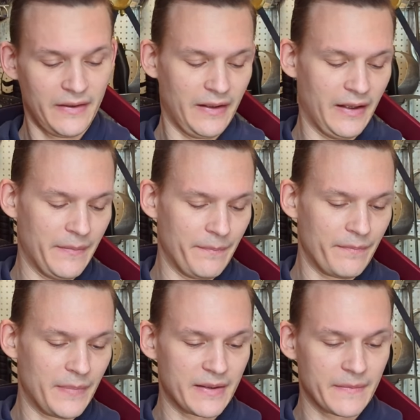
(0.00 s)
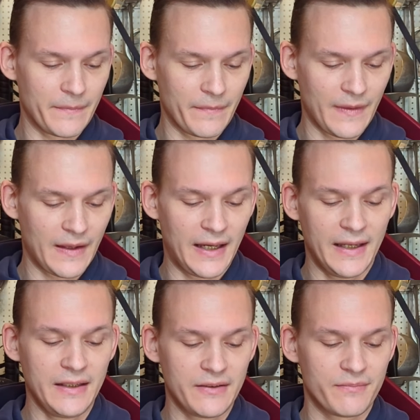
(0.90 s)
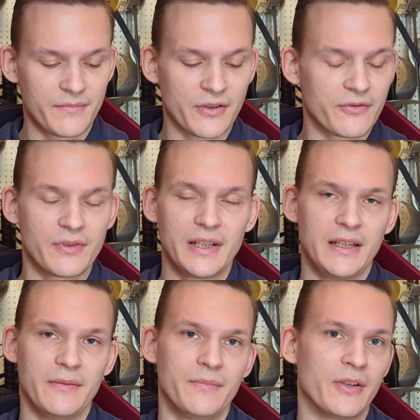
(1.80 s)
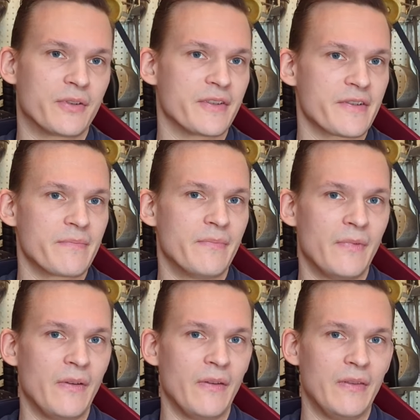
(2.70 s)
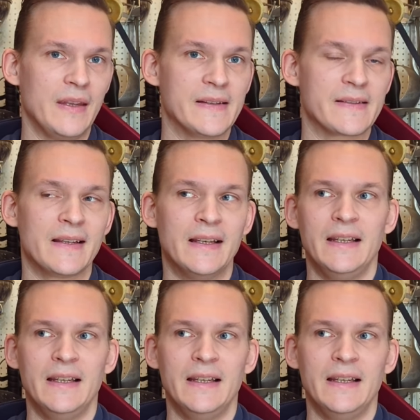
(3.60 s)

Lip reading: But I don't really notice these.